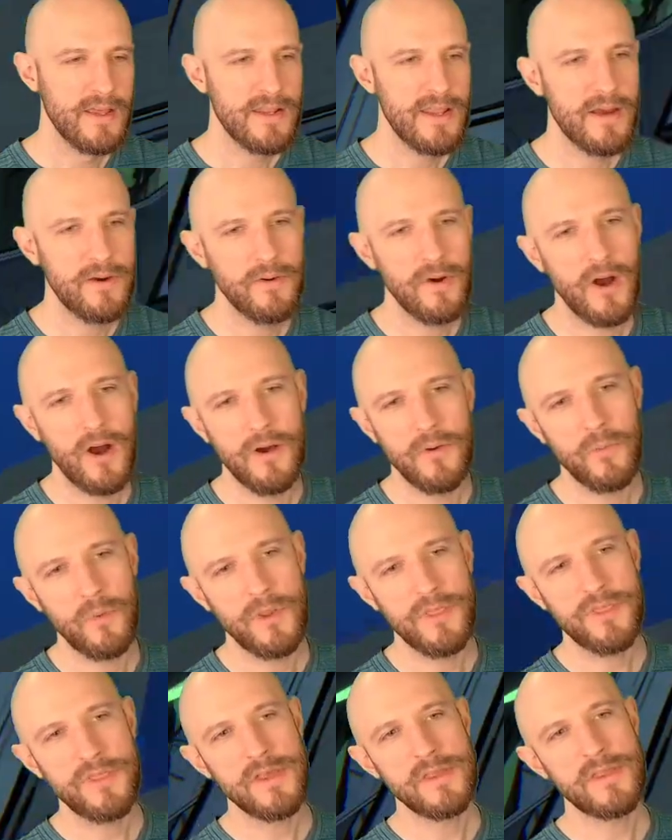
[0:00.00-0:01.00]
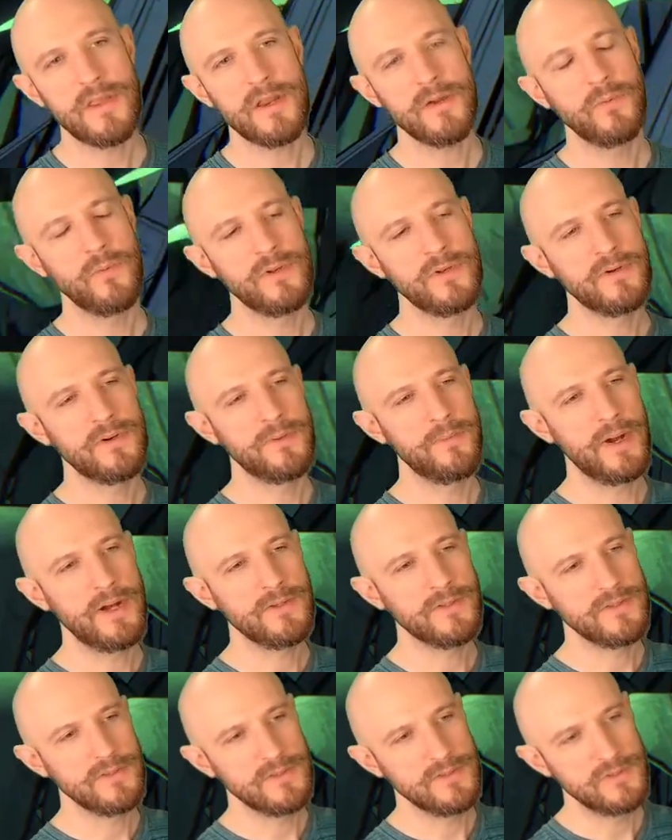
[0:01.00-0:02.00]
Now, one thing that I wonder
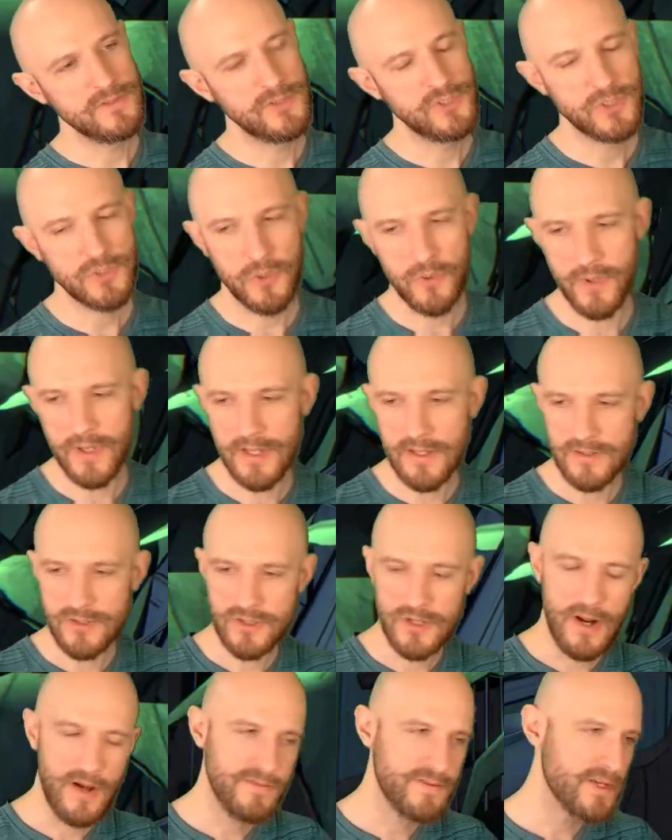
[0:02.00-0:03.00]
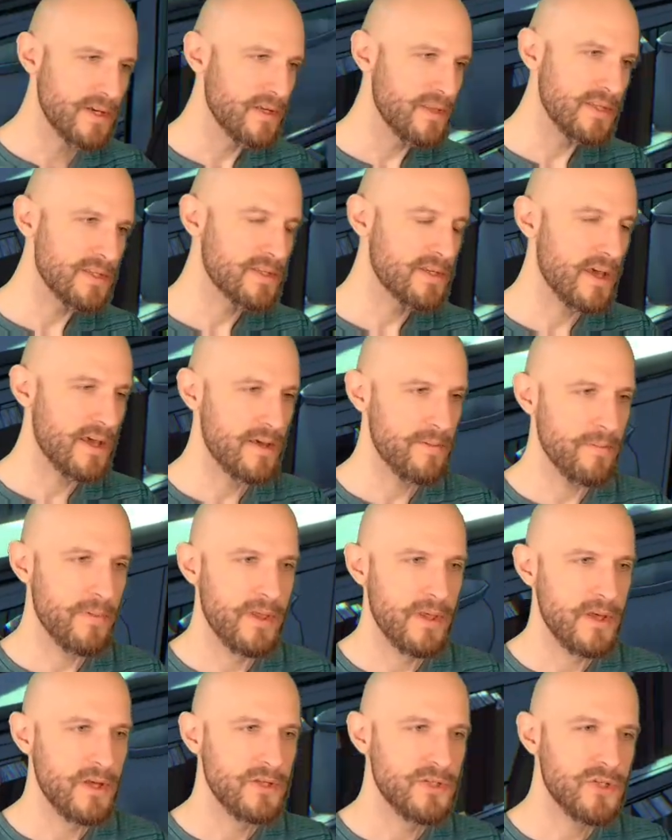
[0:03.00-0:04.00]
about drafting in this game,
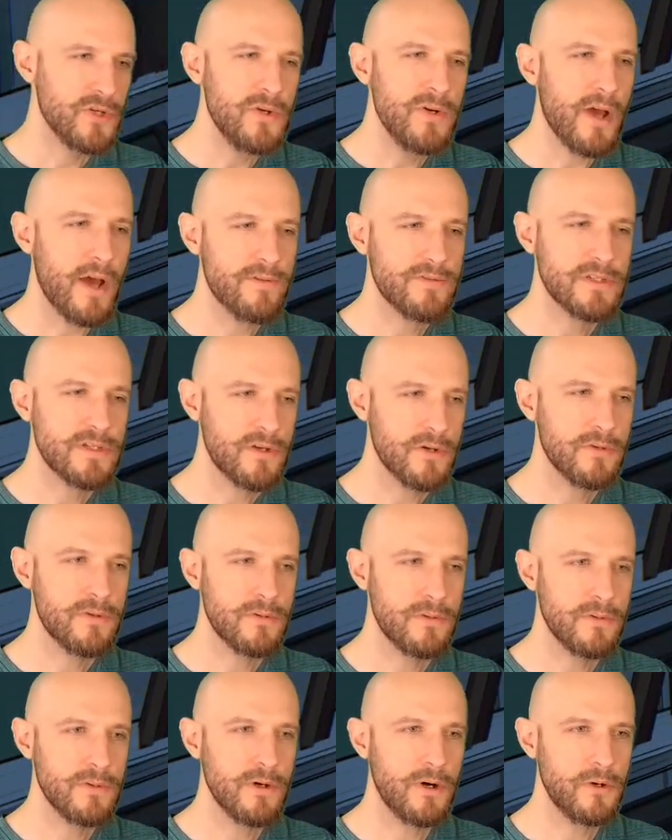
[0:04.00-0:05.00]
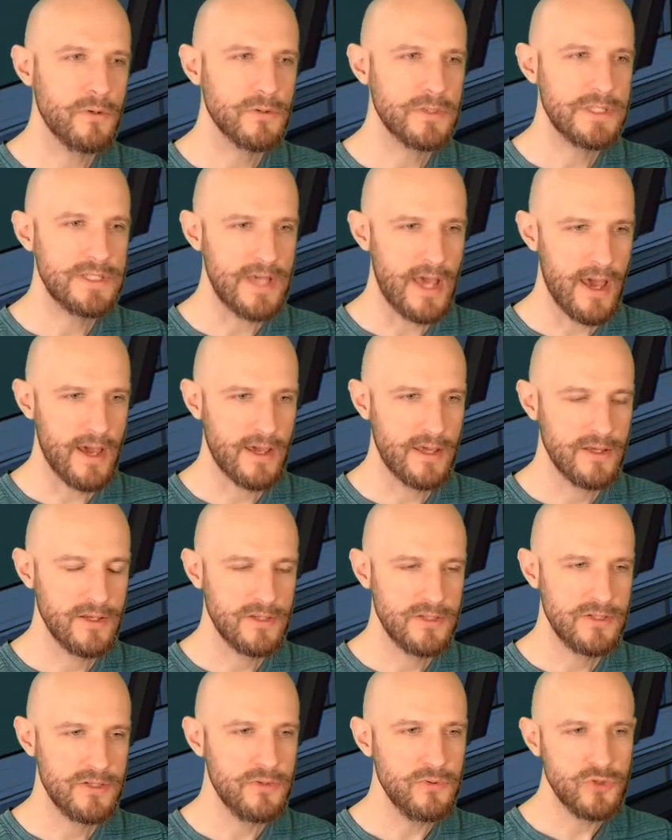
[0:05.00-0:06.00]
do you have to go through the whole deck?
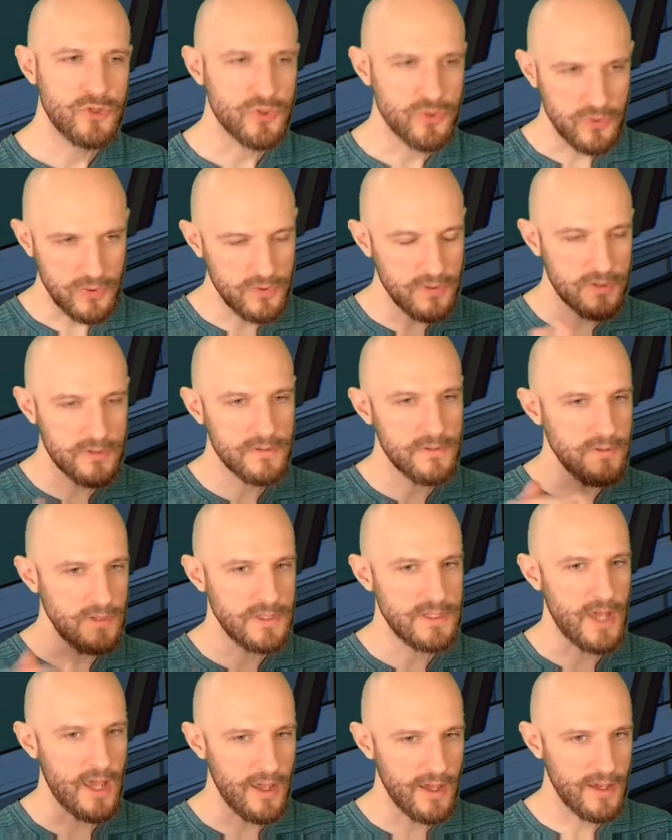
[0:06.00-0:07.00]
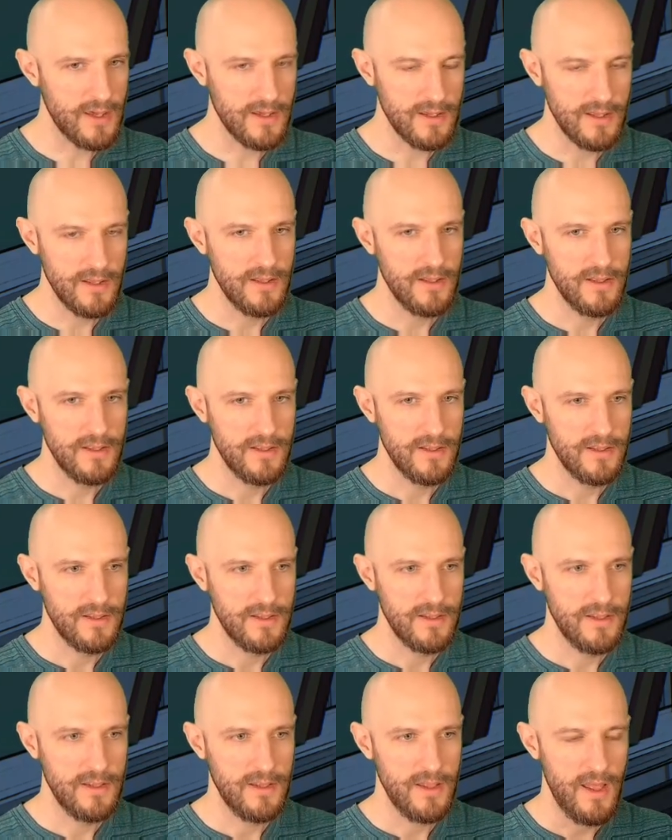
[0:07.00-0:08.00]
Do you draw through the deck
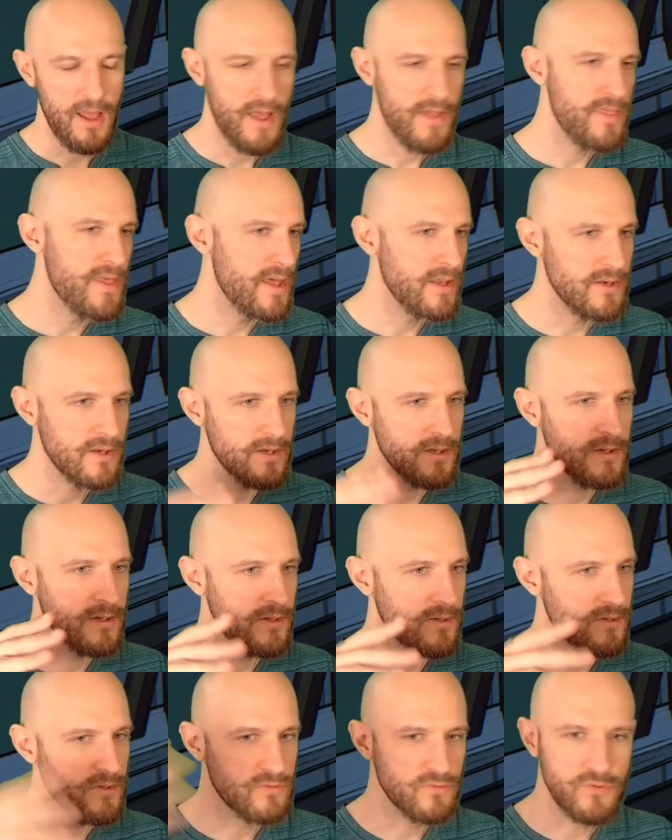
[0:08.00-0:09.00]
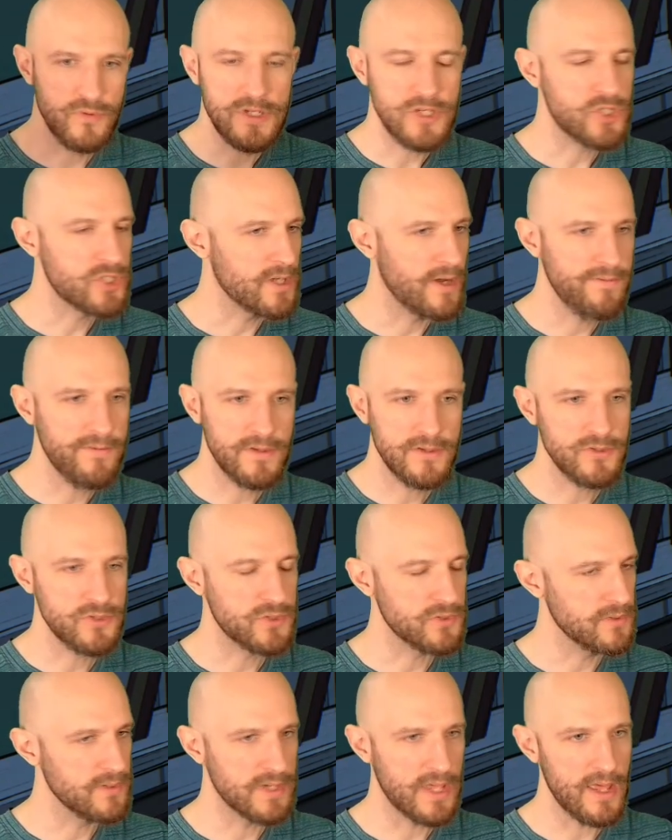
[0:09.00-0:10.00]
and then reshuffle and
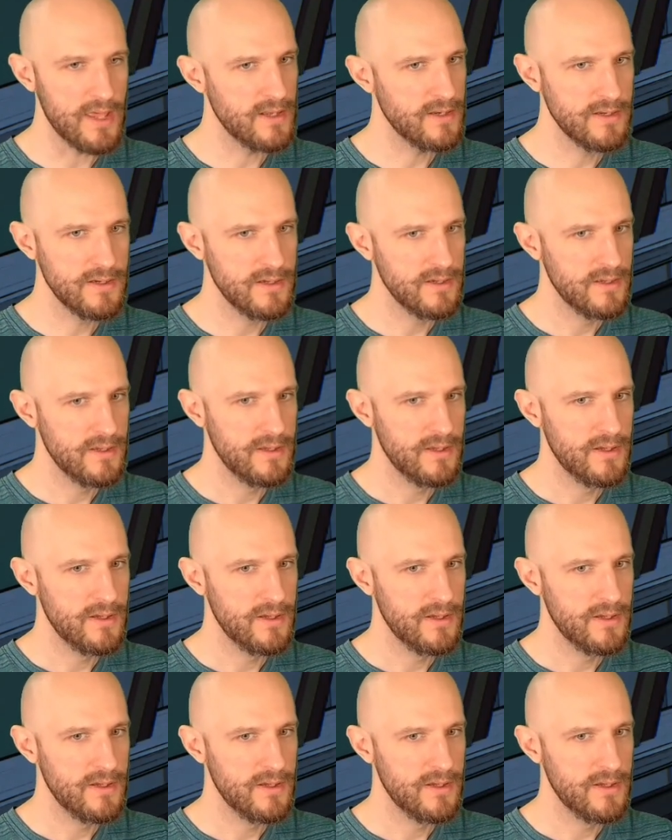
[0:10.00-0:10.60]
draw again?